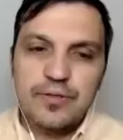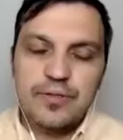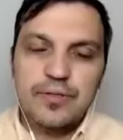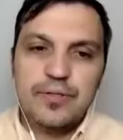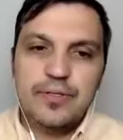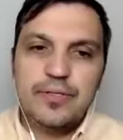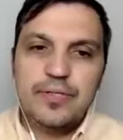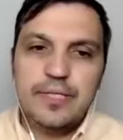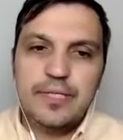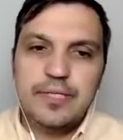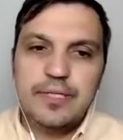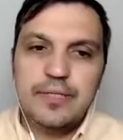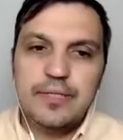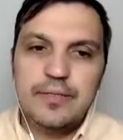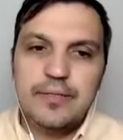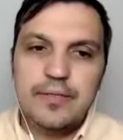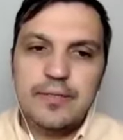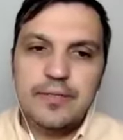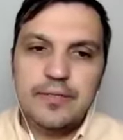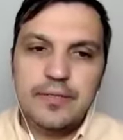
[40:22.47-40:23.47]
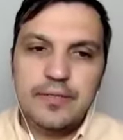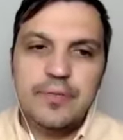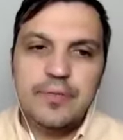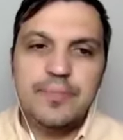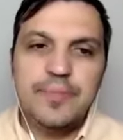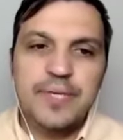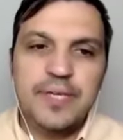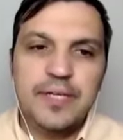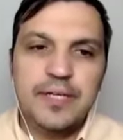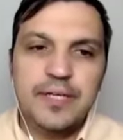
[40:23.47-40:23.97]
uh, at the, the
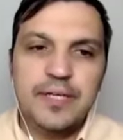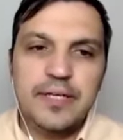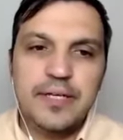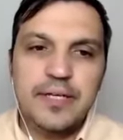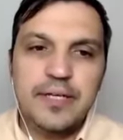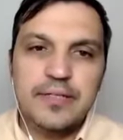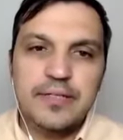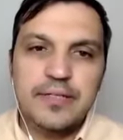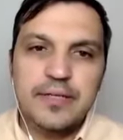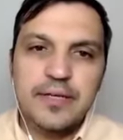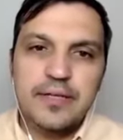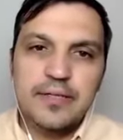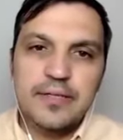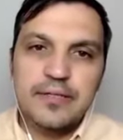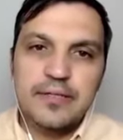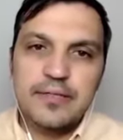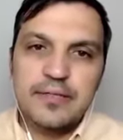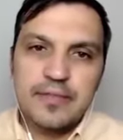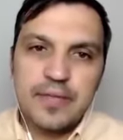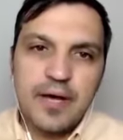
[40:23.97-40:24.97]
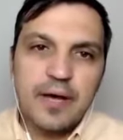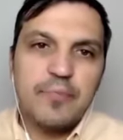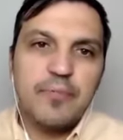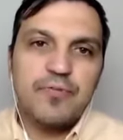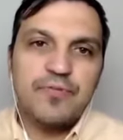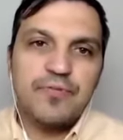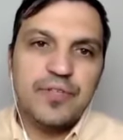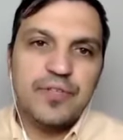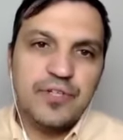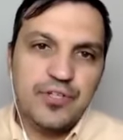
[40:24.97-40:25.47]
beginning, let's say, some
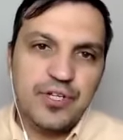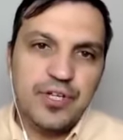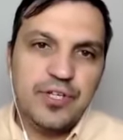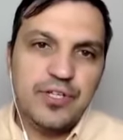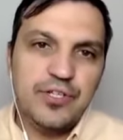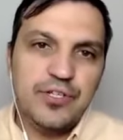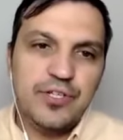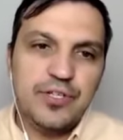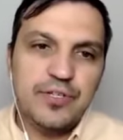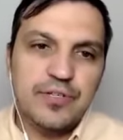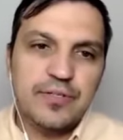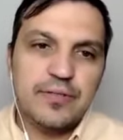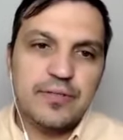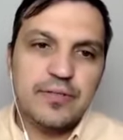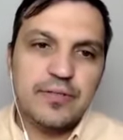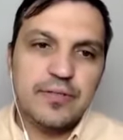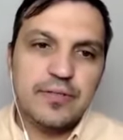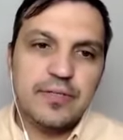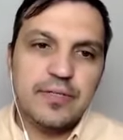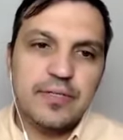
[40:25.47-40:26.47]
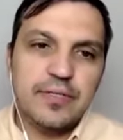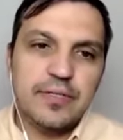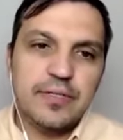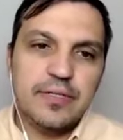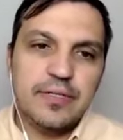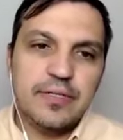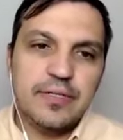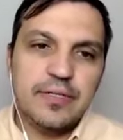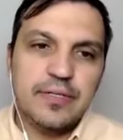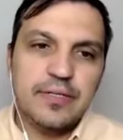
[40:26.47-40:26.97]
of the changes
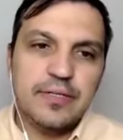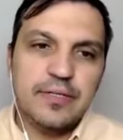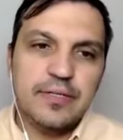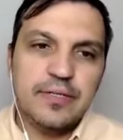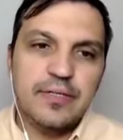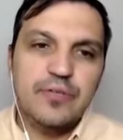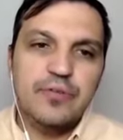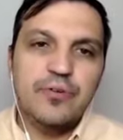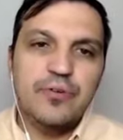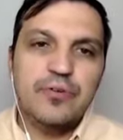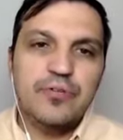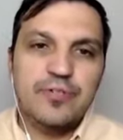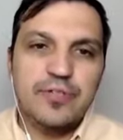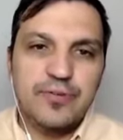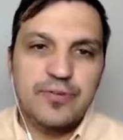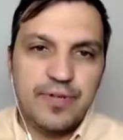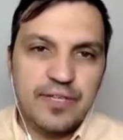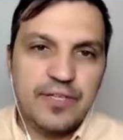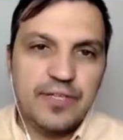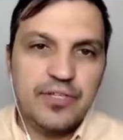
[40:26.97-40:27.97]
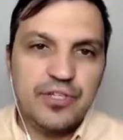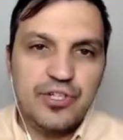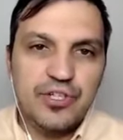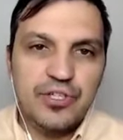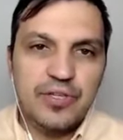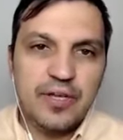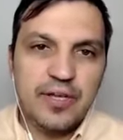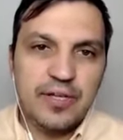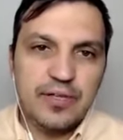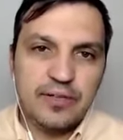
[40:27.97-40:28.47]
the, the in your strategy
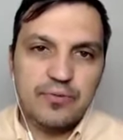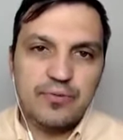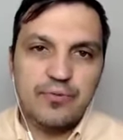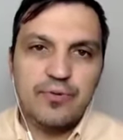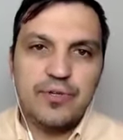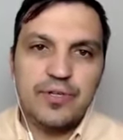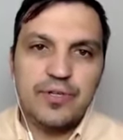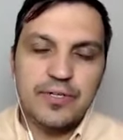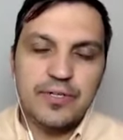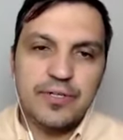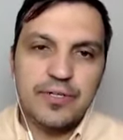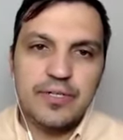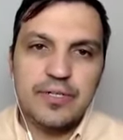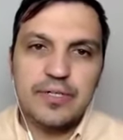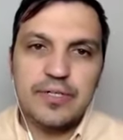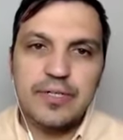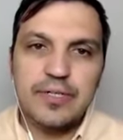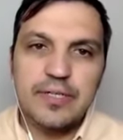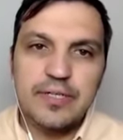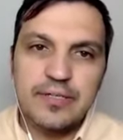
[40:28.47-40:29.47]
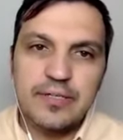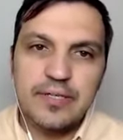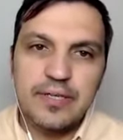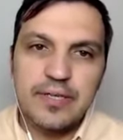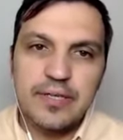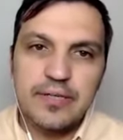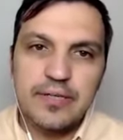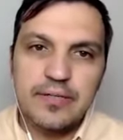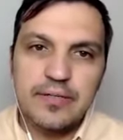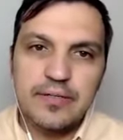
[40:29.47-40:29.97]
that were, uh, let's
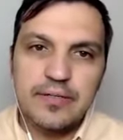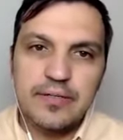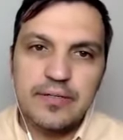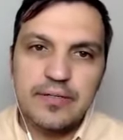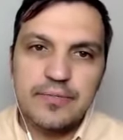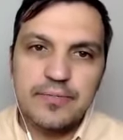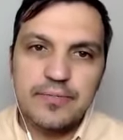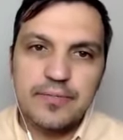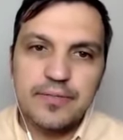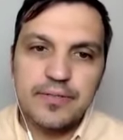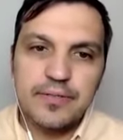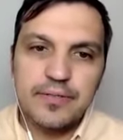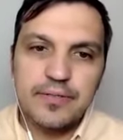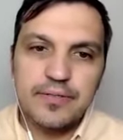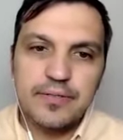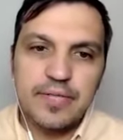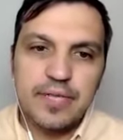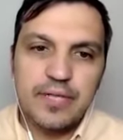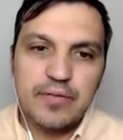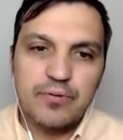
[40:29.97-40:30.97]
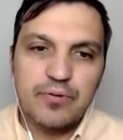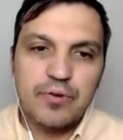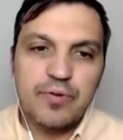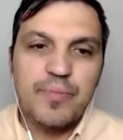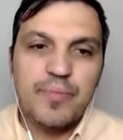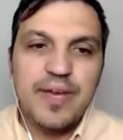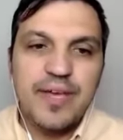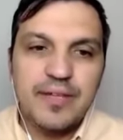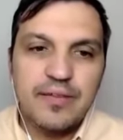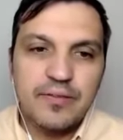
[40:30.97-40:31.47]
say, uh, uh that were
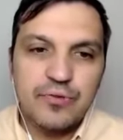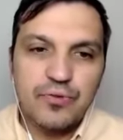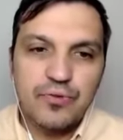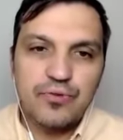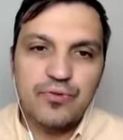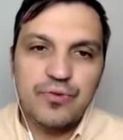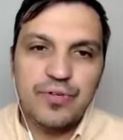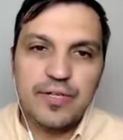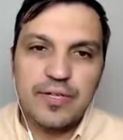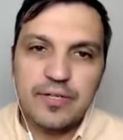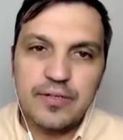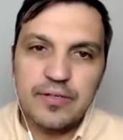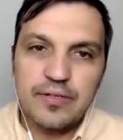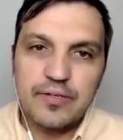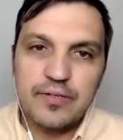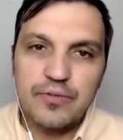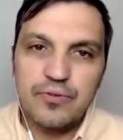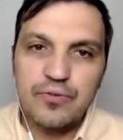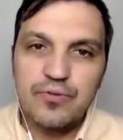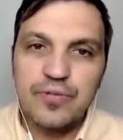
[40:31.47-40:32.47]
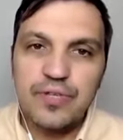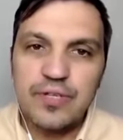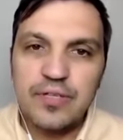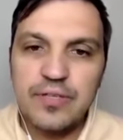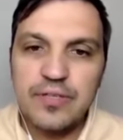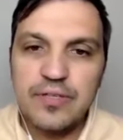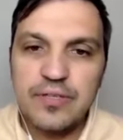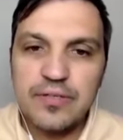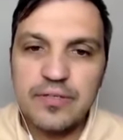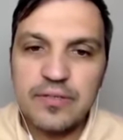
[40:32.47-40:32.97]
made during uh, during
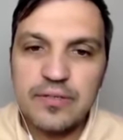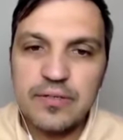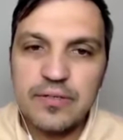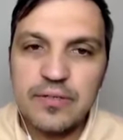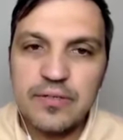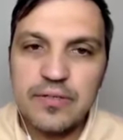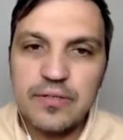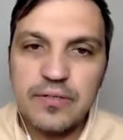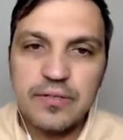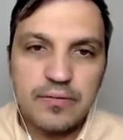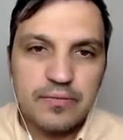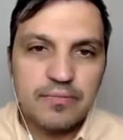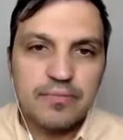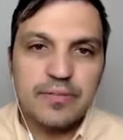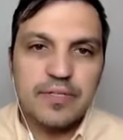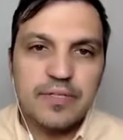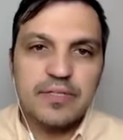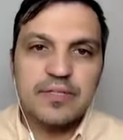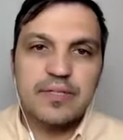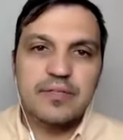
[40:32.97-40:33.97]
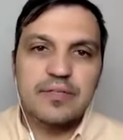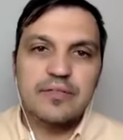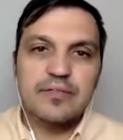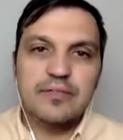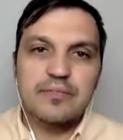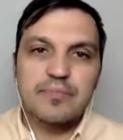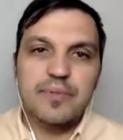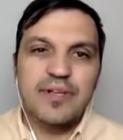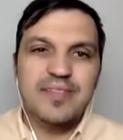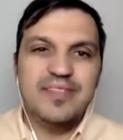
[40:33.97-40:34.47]
this, uh, let's say,
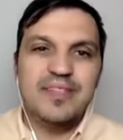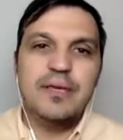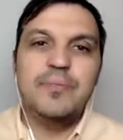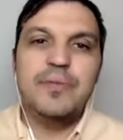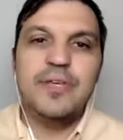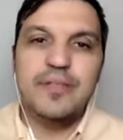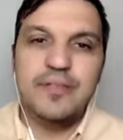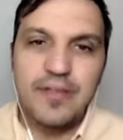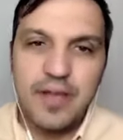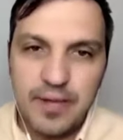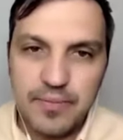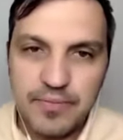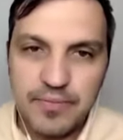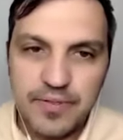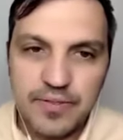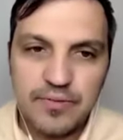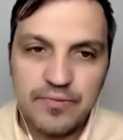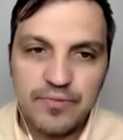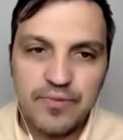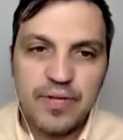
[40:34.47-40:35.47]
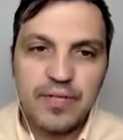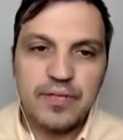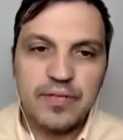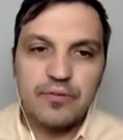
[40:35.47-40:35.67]
this pandemic times, right?